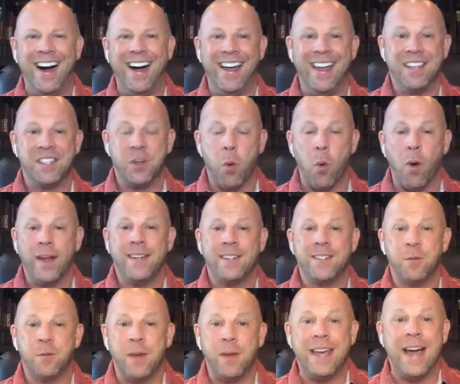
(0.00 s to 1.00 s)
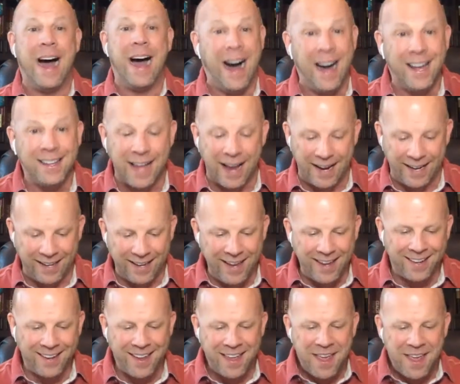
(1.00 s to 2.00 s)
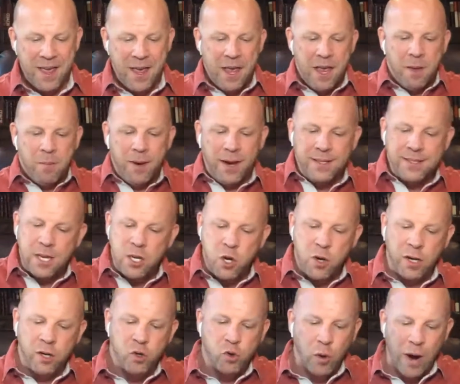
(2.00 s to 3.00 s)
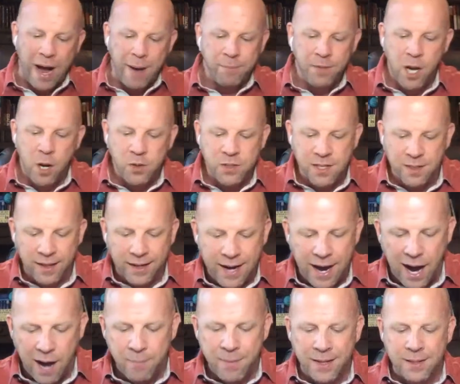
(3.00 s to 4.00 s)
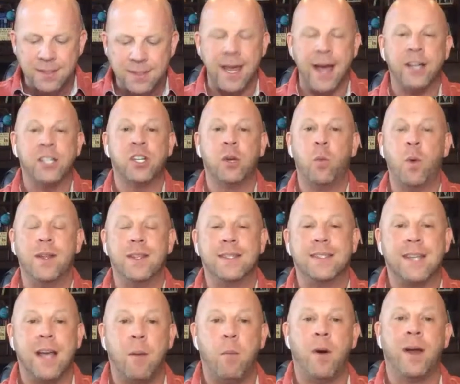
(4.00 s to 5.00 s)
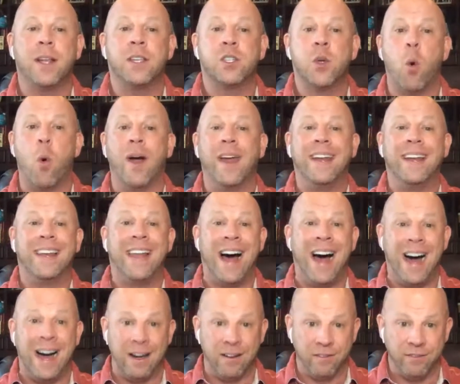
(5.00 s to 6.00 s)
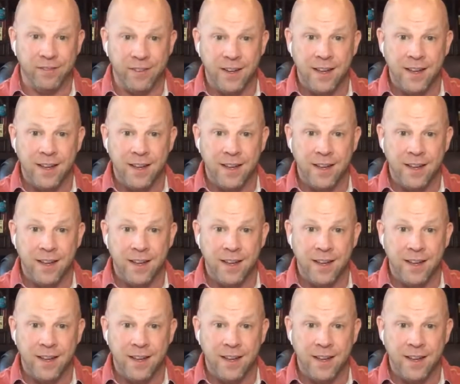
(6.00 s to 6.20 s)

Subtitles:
is going to be highlighted because you can drop notes in the comment section when someone is going live.